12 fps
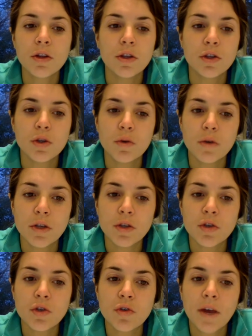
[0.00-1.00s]
the students'
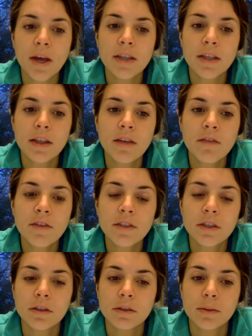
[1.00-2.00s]
strengths, and then
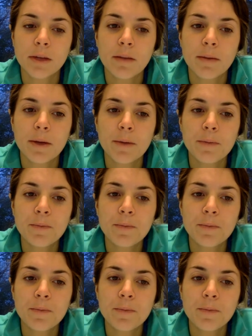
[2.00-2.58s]
physical development.